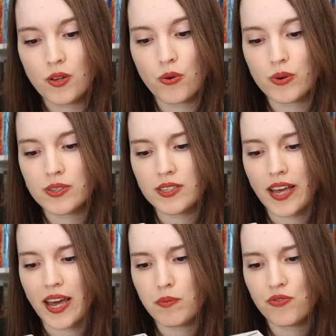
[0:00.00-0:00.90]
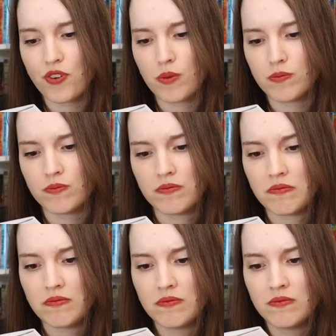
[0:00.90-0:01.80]
who escaped from
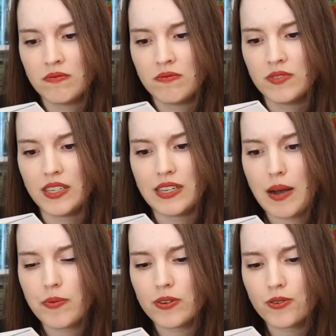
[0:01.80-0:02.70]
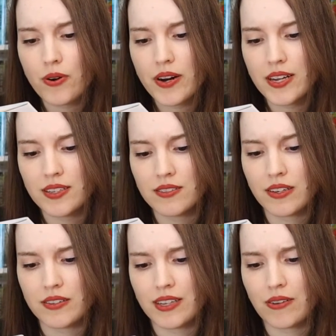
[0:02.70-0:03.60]
the laboratory, and then
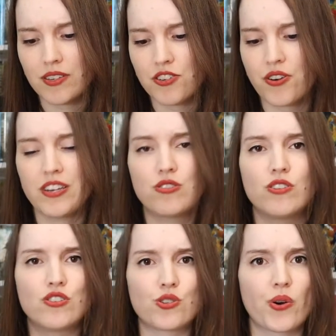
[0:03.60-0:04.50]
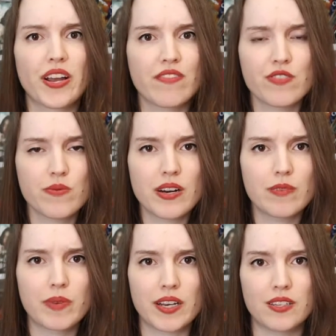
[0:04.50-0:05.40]
now they're trying to destroy
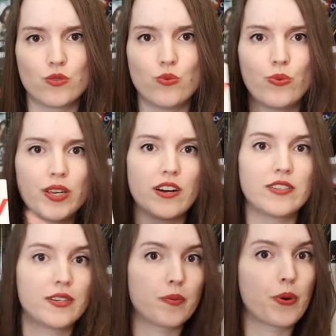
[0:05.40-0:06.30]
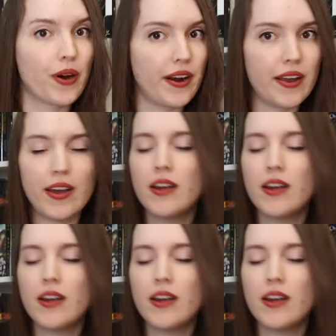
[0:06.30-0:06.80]
everyone because we are their prey.